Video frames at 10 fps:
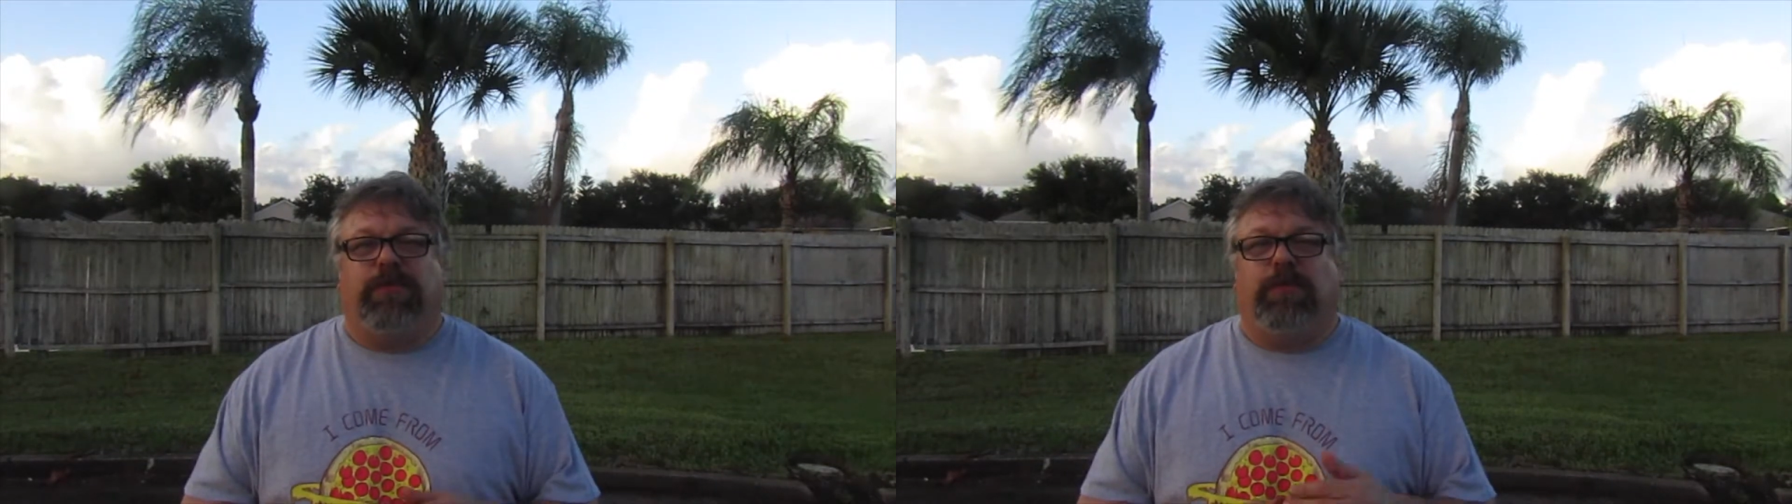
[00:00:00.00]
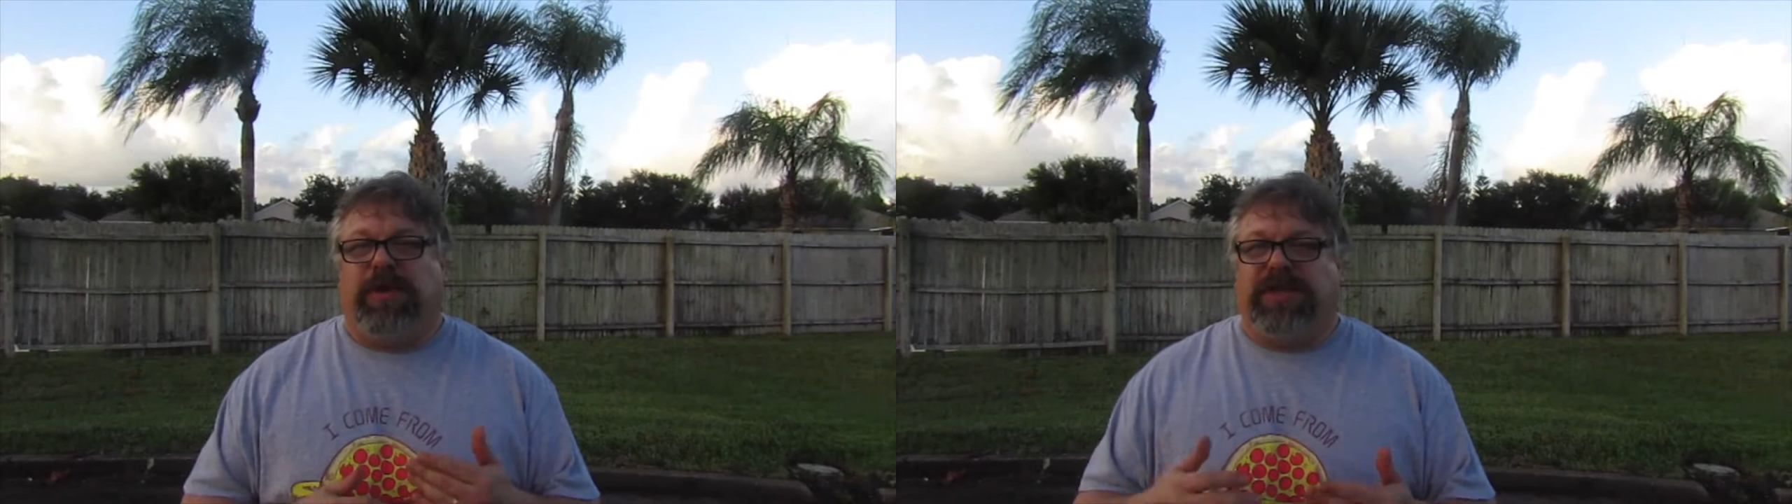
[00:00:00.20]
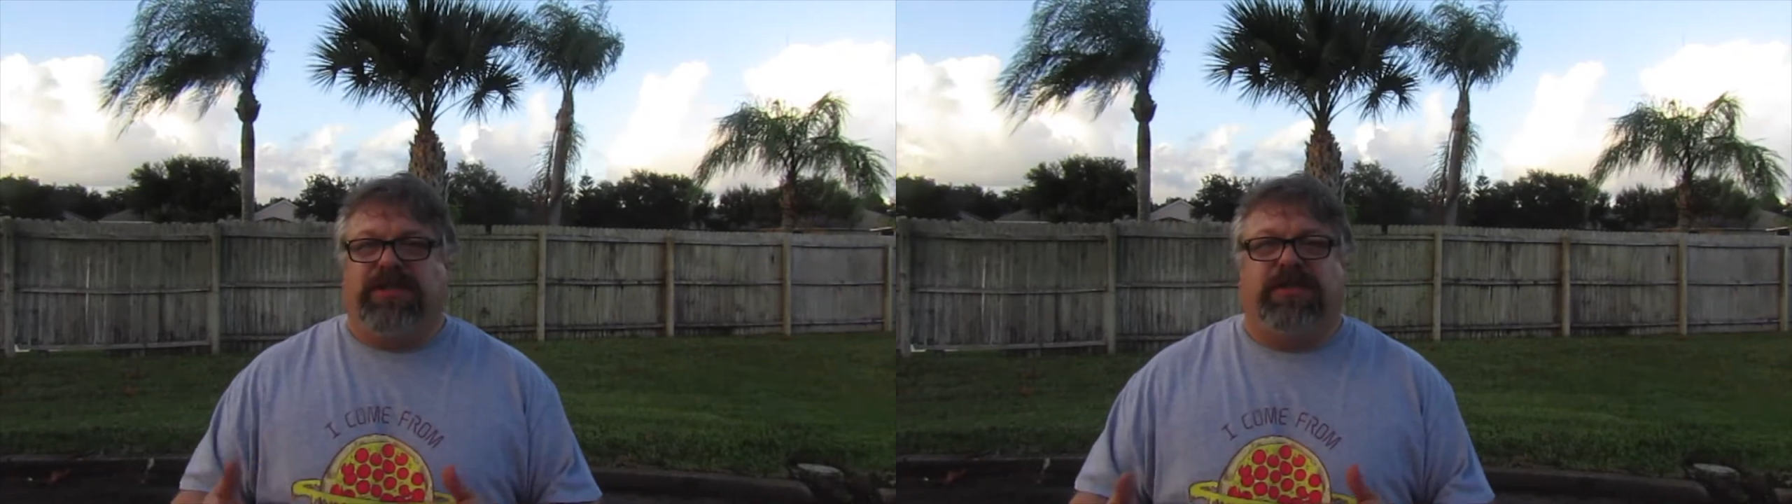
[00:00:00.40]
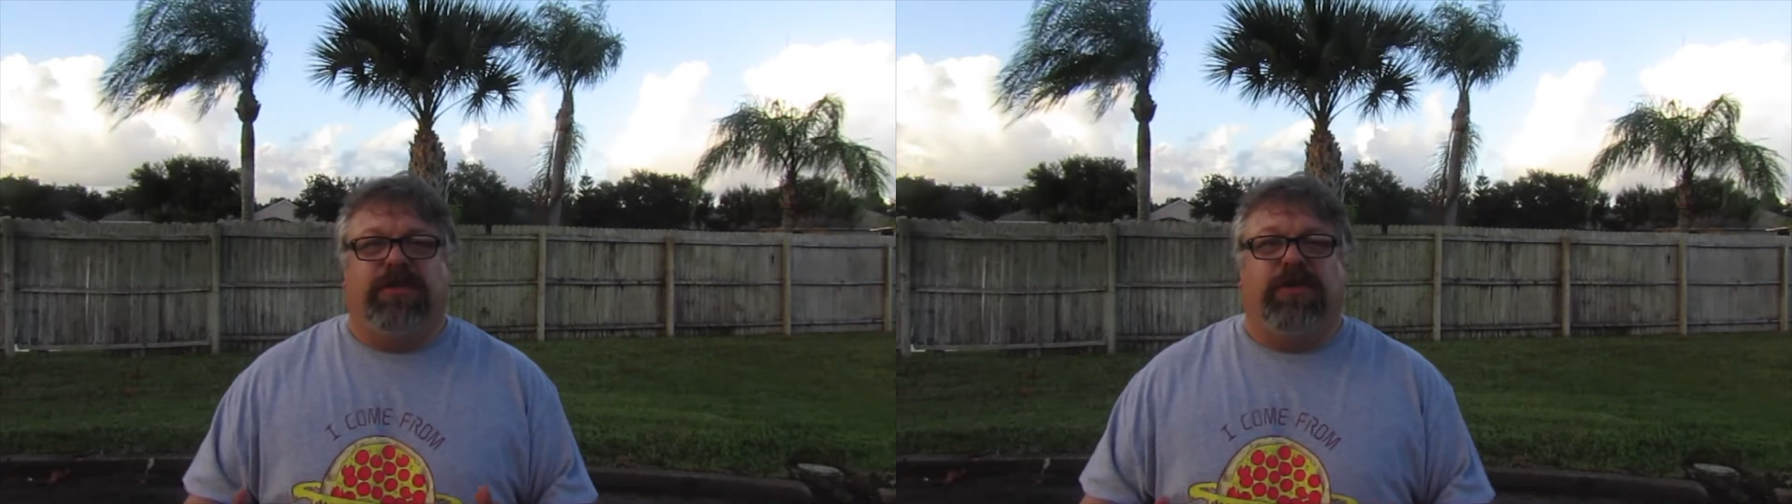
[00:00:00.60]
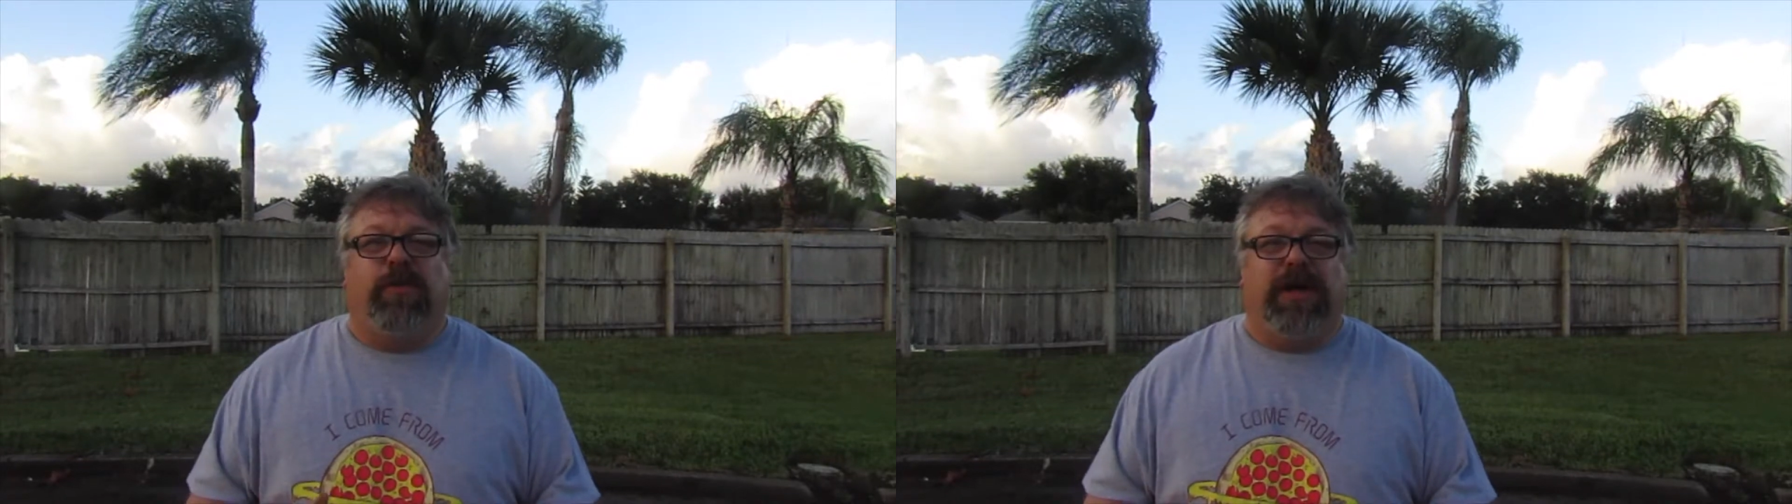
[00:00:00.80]
for places
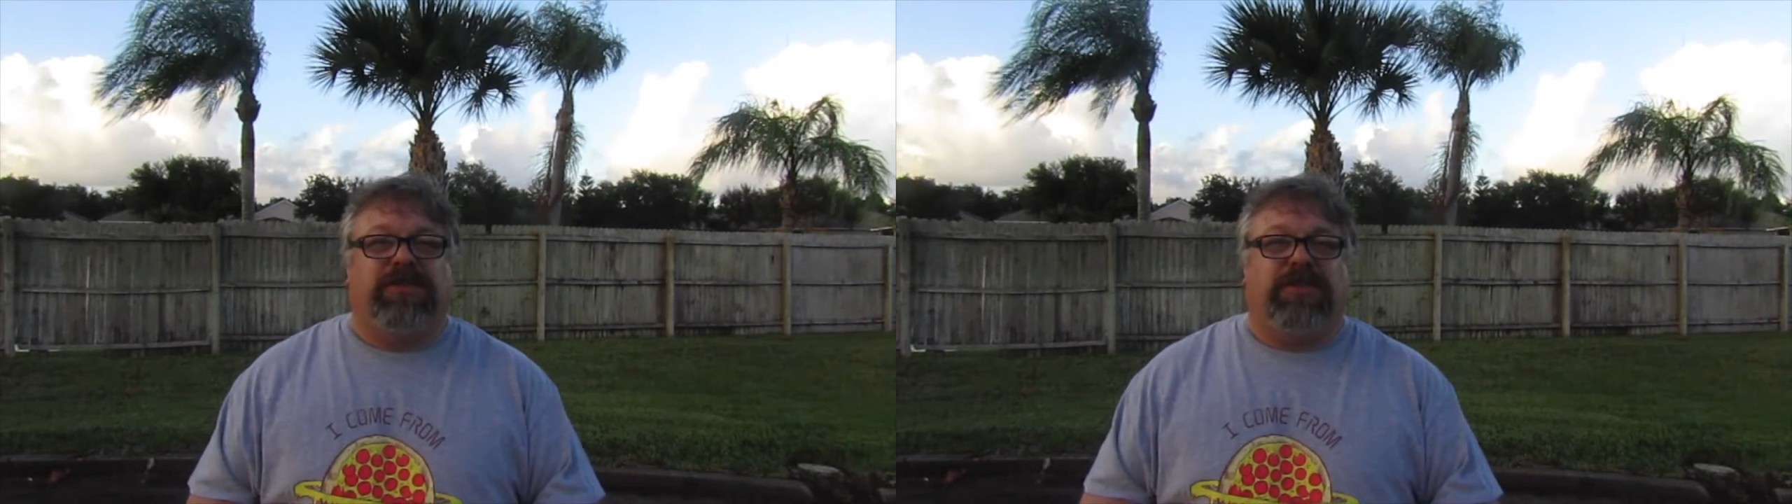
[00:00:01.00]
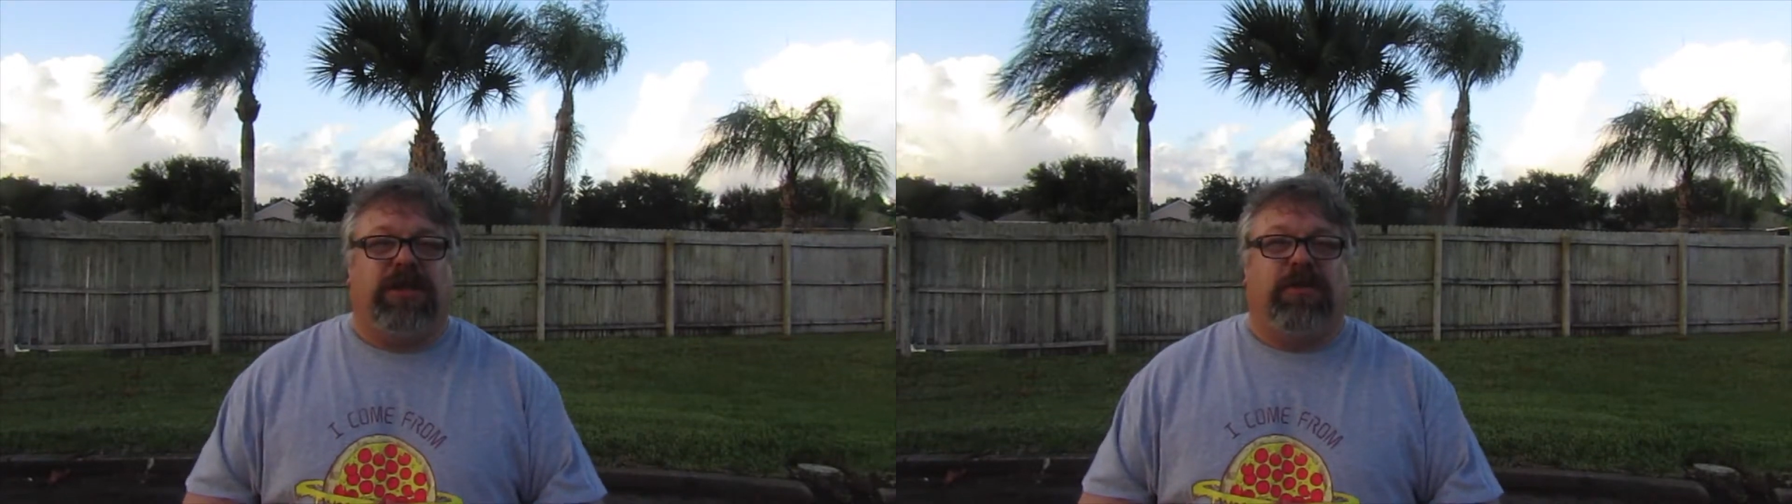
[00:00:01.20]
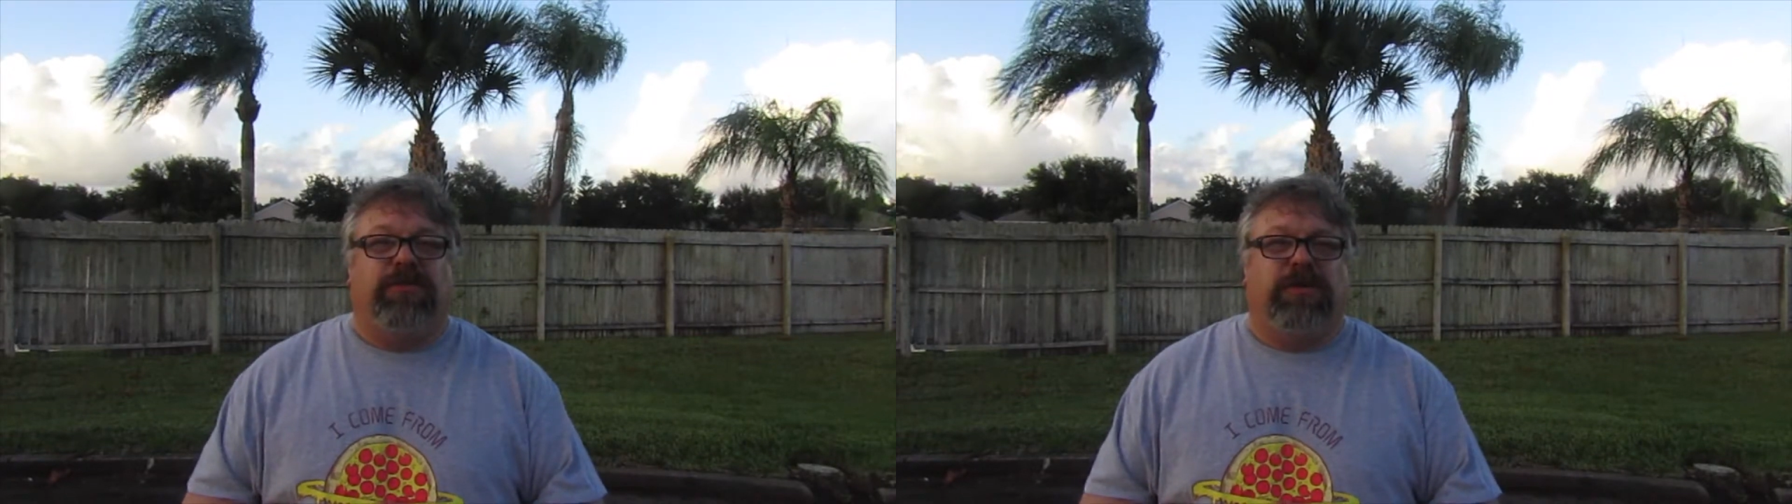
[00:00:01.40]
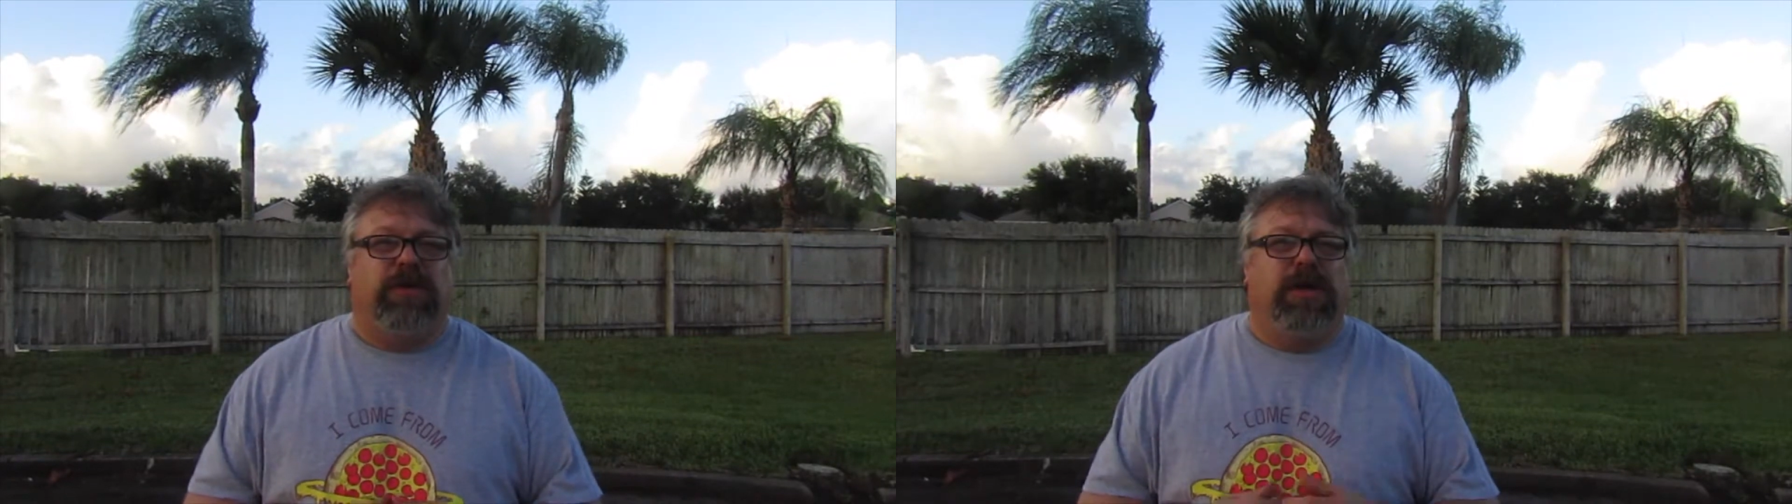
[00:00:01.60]
that you want us to go to.